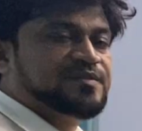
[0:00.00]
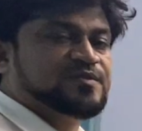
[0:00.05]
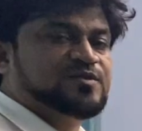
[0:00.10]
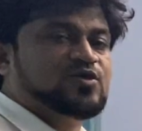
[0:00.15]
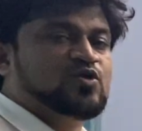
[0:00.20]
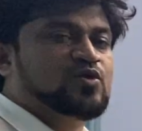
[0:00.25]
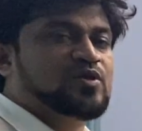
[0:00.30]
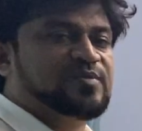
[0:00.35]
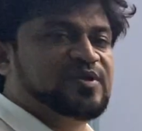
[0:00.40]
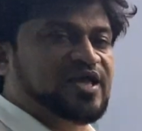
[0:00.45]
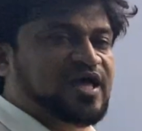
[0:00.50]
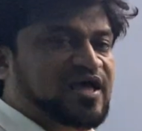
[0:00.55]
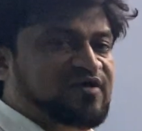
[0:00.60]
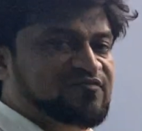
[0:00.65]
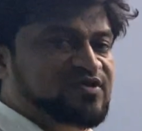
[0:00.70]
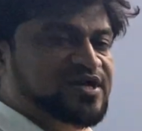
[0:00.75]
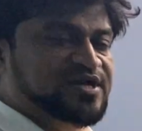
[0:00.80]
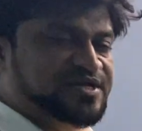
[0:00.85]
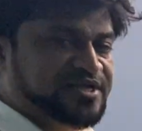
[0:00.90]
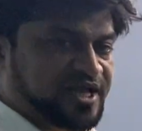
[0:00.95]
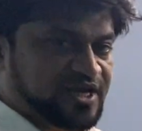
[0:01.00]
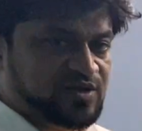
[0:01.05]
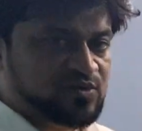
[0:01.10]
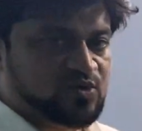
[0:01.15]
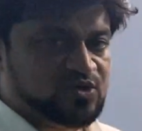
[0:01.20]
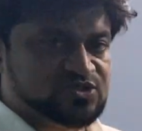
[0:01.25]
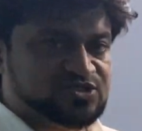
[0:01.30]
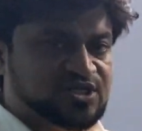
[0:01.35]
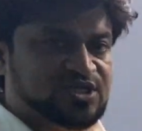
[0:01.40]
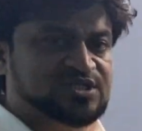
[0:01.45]
you will be having 10
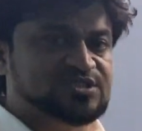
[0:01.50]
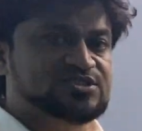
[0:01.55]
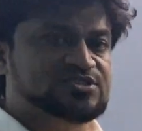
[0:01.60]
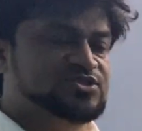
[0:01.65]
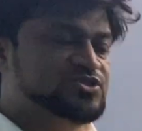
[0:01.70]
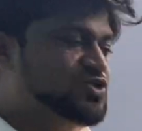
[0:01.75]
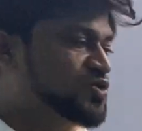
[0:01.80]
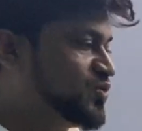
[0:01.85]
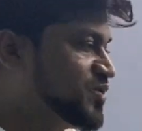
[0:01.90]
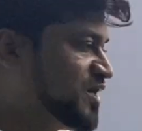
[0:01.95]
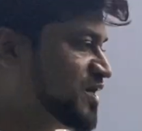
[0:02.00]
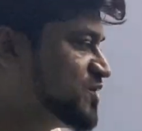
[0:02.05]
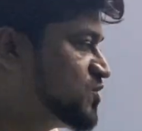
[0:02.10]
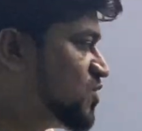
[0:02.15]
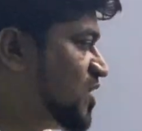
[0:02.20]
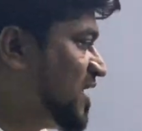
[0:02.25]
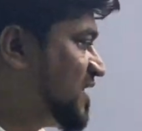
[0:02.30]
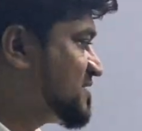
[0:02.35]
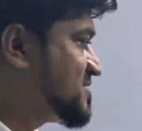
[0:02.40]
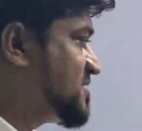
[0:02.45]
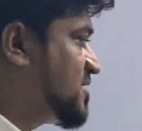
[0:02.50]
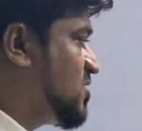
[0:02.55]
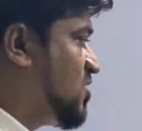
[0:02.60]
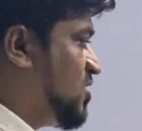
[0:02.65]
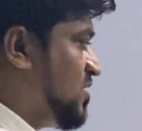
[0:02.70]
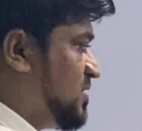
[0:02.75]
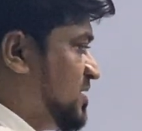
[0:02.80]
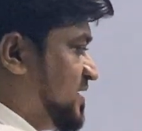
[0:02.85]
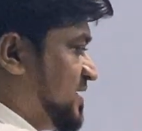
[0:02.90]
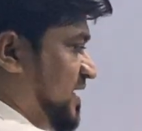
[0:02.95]
questions. You need to answer
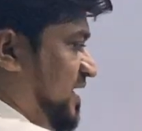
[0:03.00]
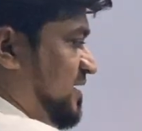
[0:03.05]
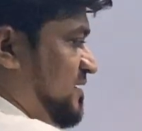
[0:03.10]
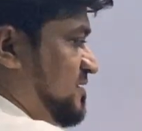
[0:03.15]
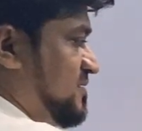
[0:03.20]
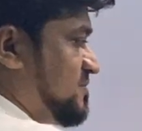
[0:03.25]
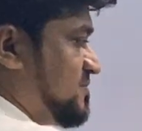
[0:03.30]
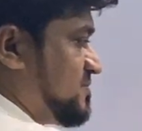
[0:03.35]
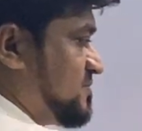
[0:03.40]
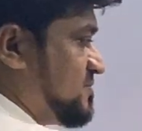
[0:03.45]
all the 10.